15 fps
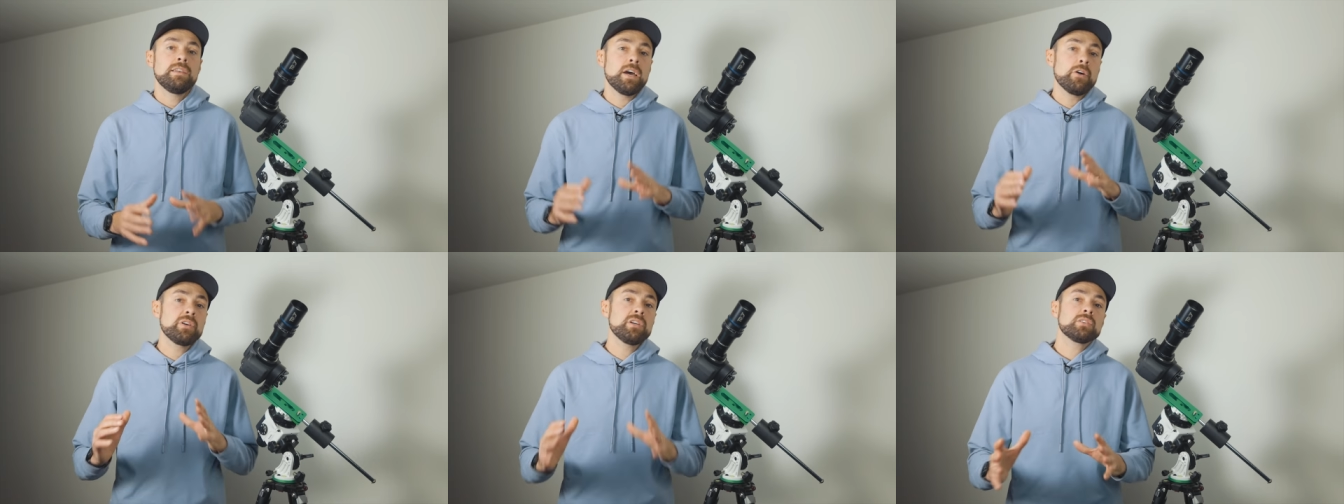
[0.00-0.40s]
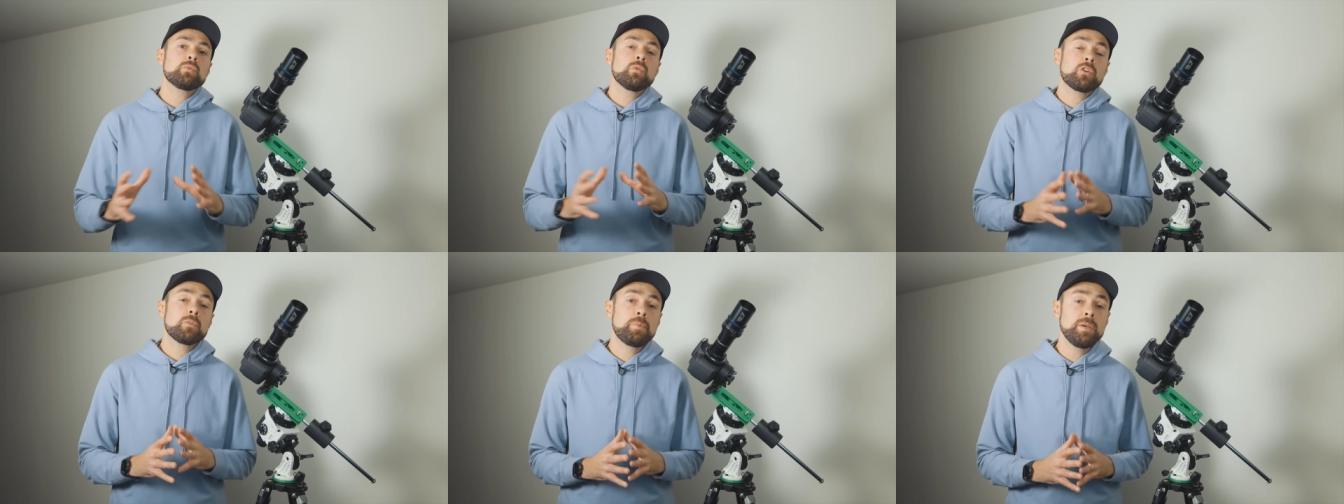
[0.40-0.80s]
Now here's
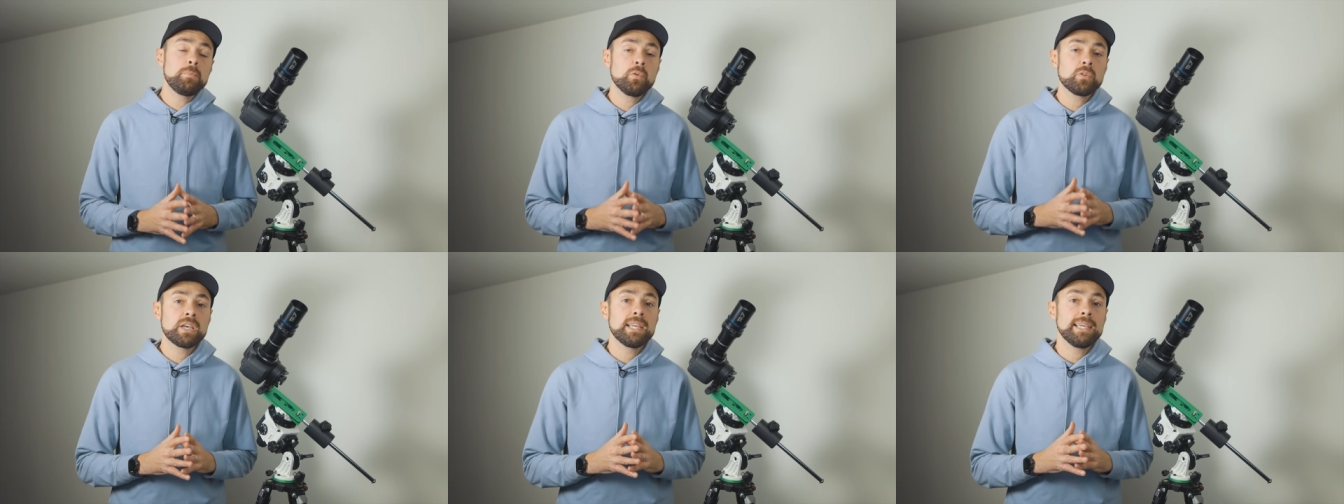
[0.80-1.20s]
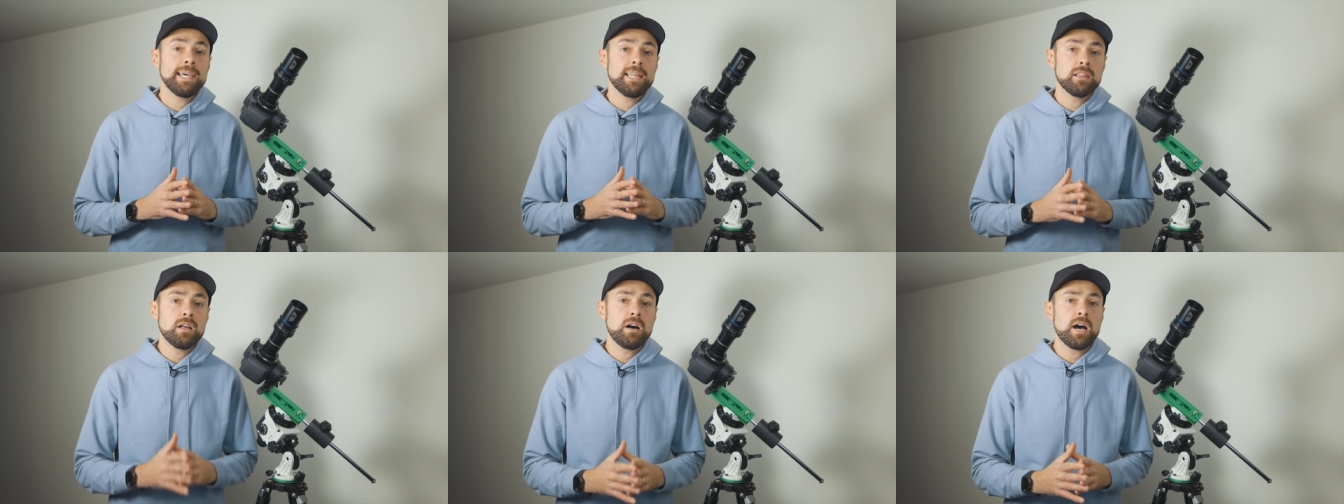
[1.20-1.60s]
where people can
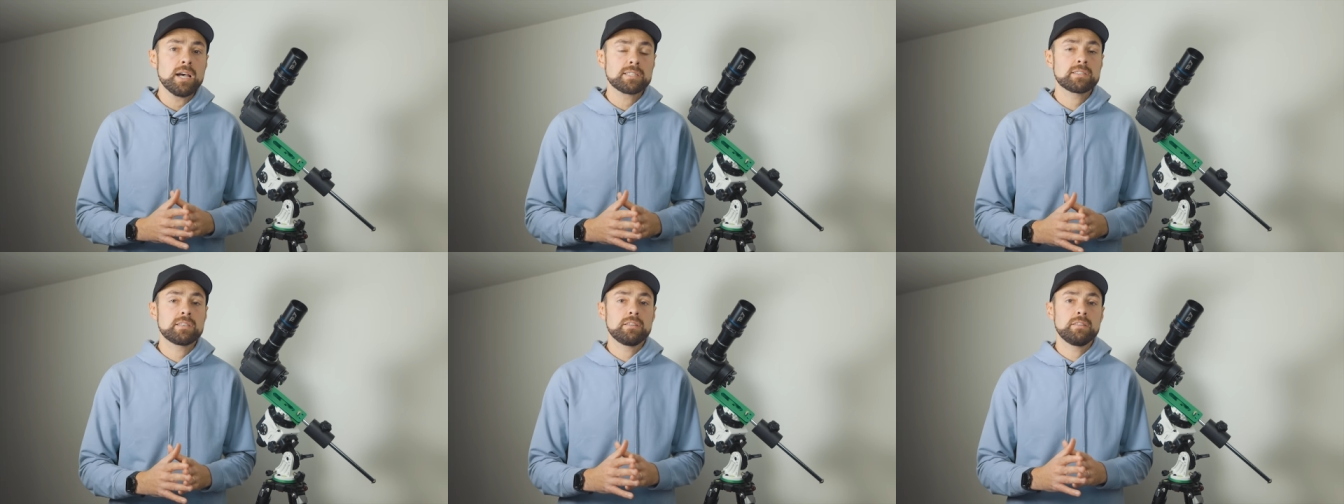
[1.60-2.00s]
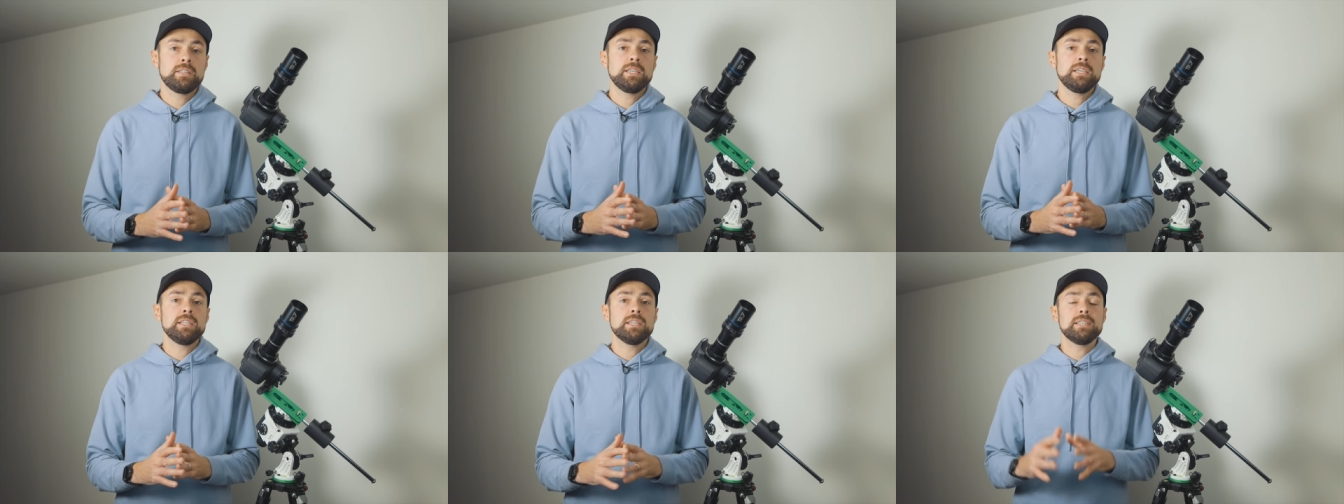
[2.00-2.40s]
get lost.
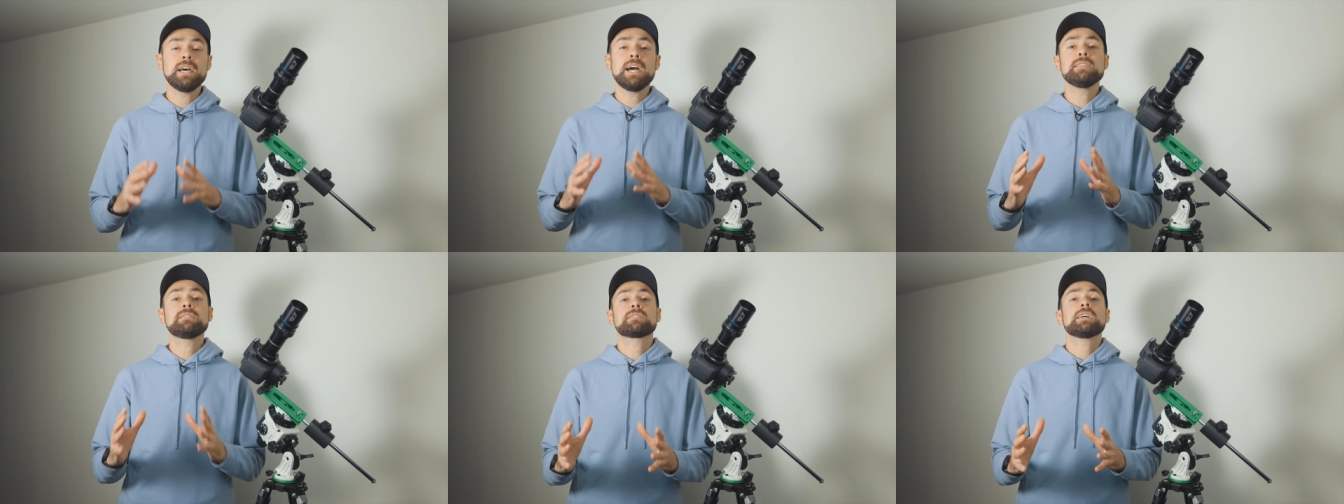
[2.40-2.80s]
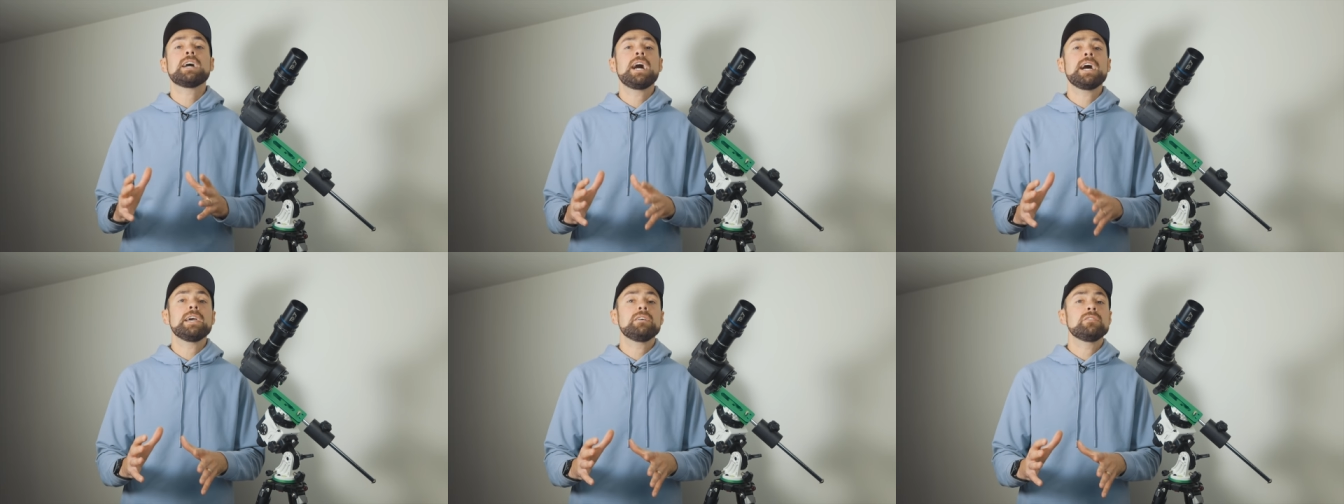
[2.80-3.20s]
The night
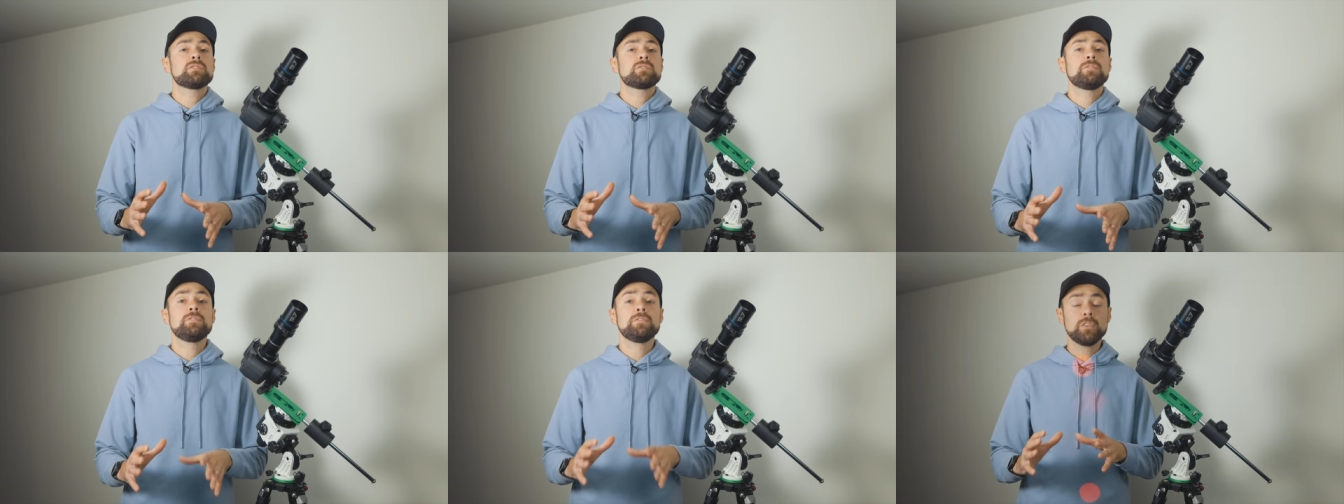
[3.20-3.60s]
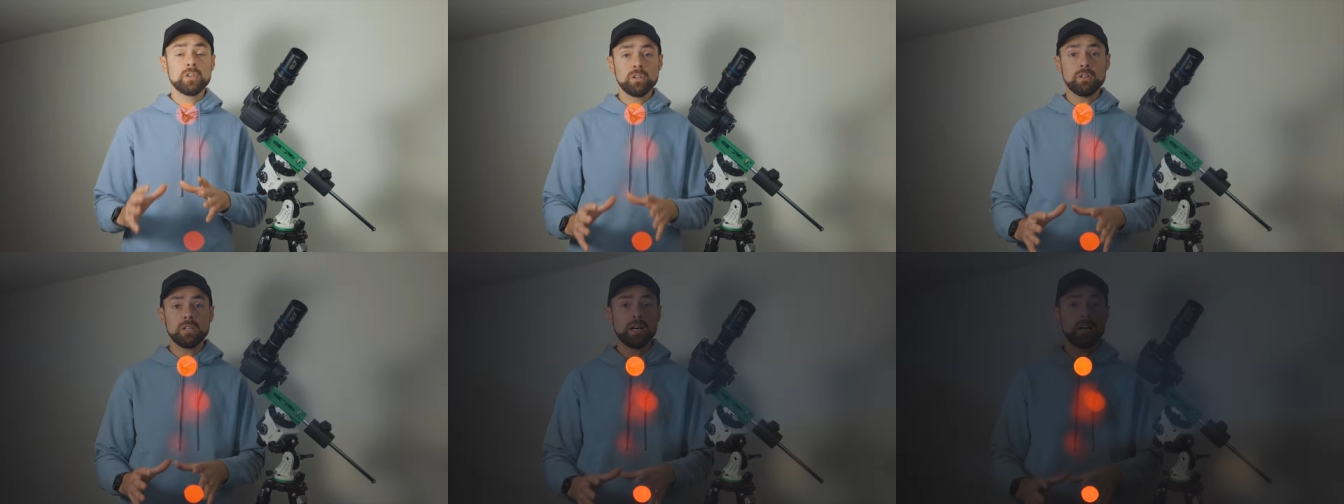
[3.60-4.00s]
sky is full